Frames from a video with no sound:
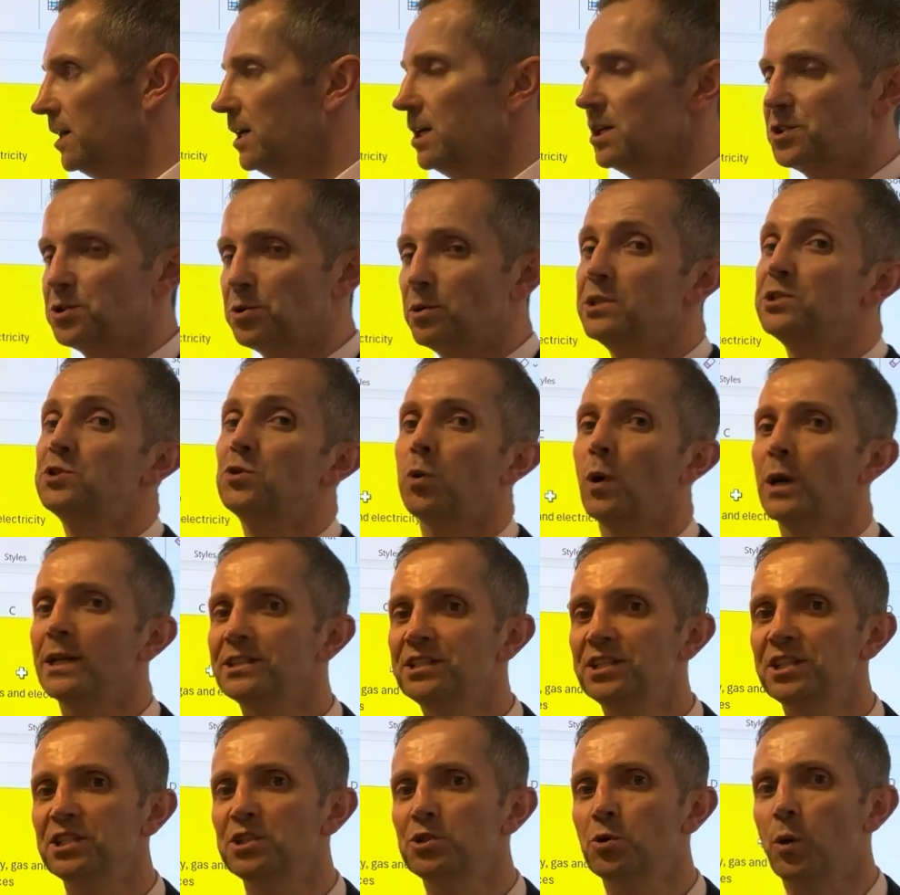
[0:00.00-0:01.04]
So in
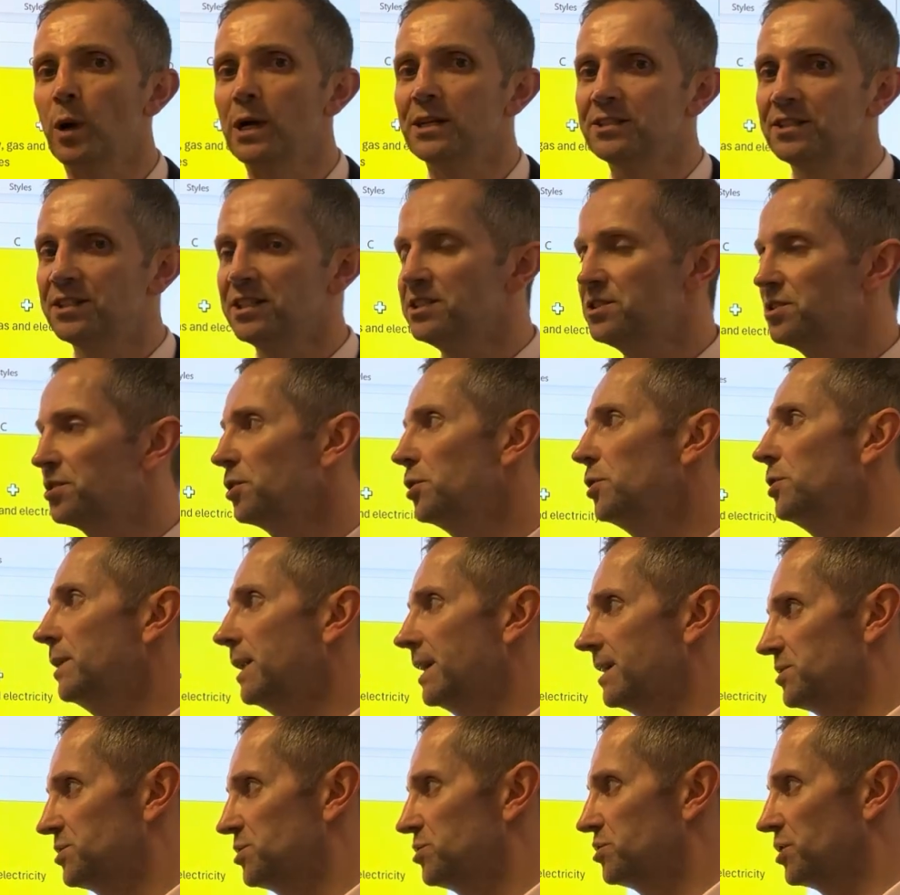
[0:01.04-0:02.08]
2022,
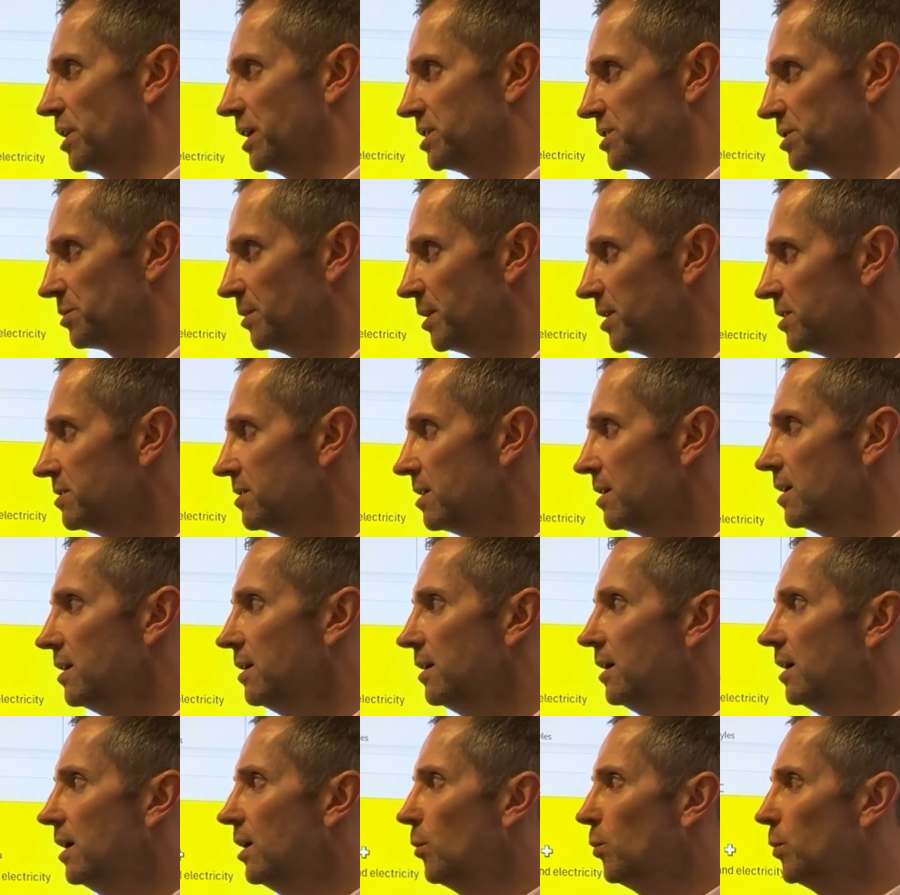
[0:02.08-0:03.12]
ladies and gentlemen,
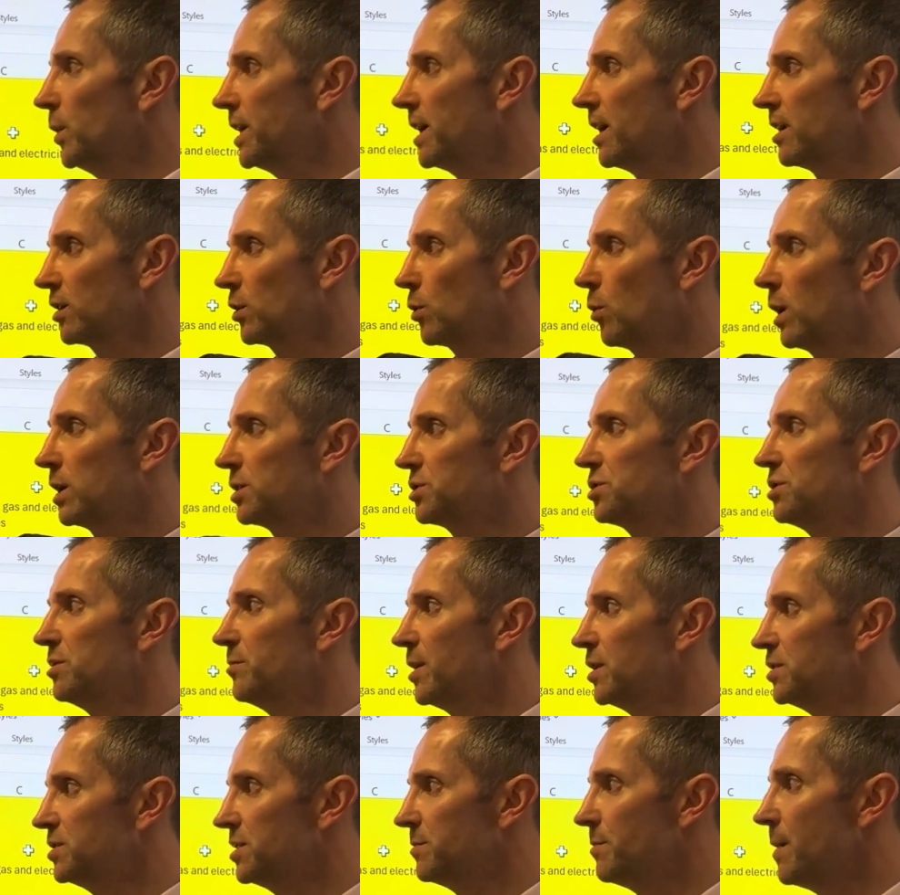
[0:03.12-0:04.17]
we had a question
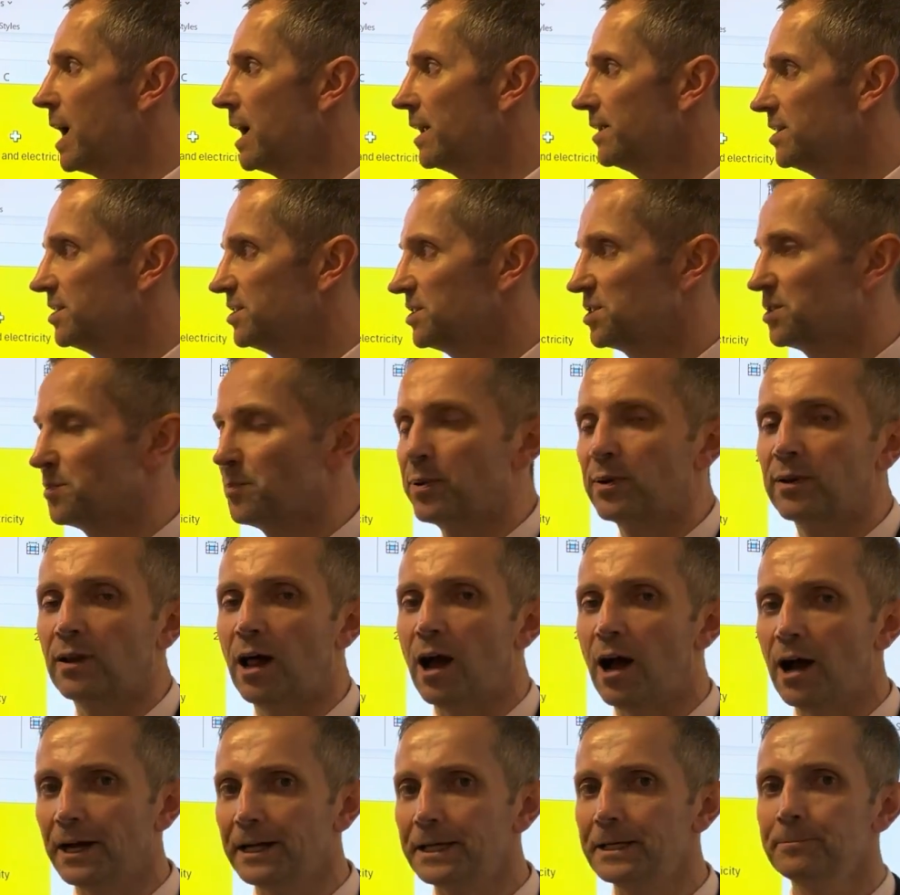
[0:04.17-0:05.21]
about demand and
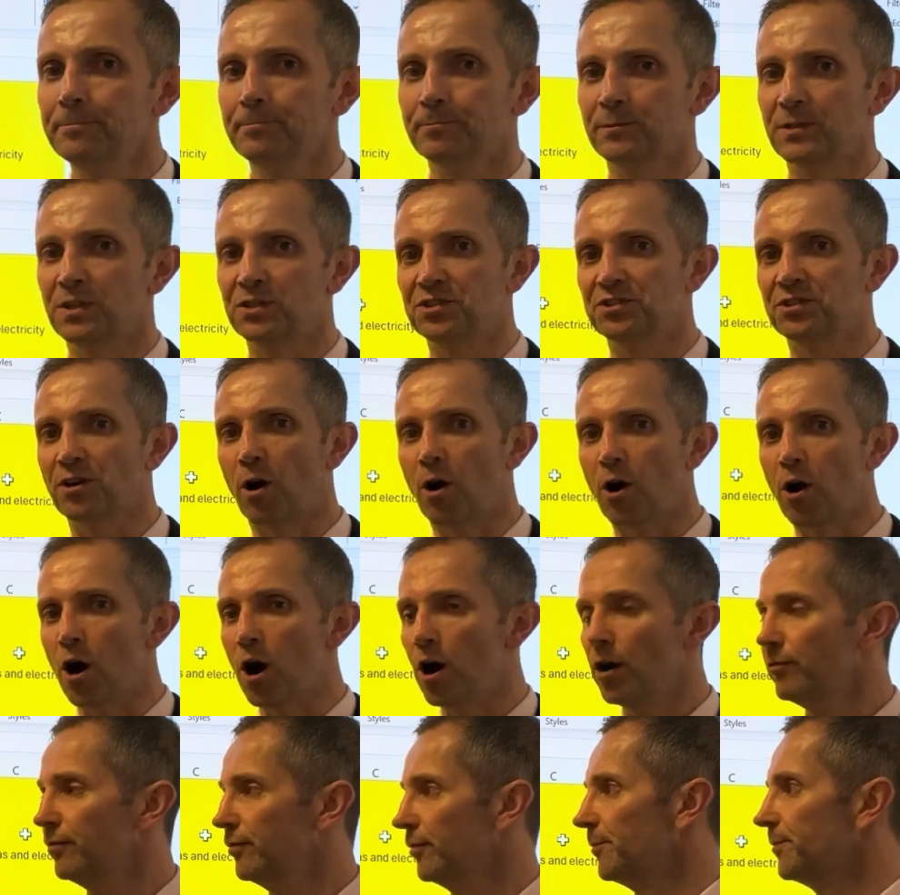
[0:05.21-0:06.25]
supply to start
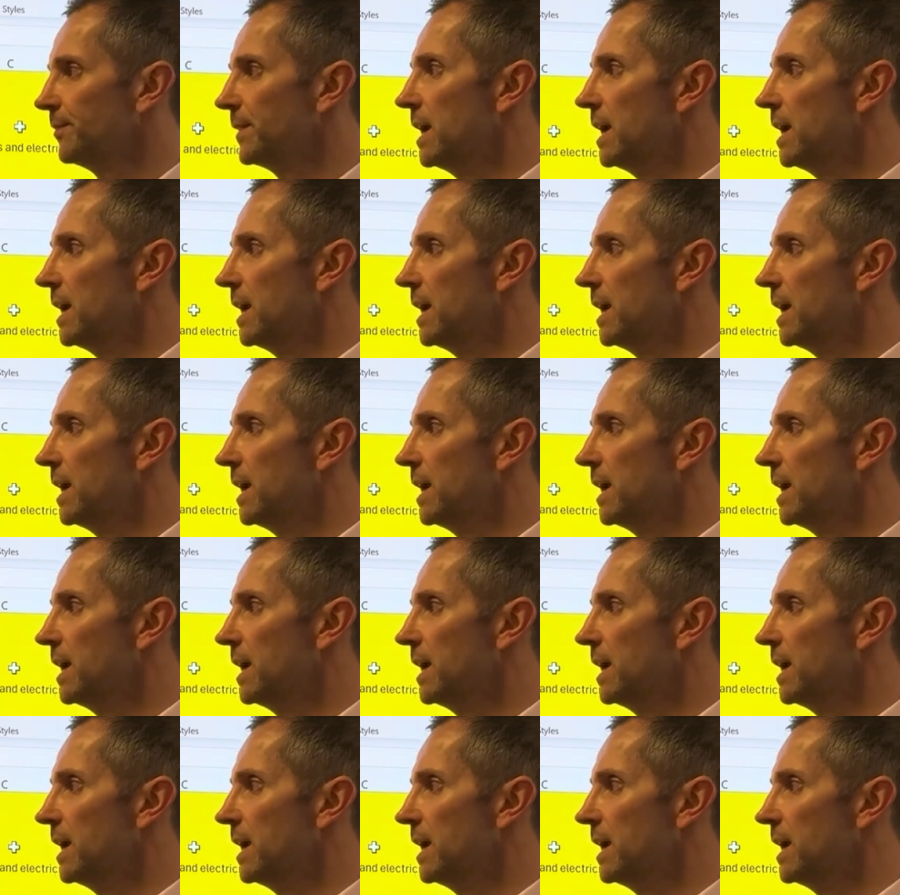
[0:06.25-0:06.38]
off.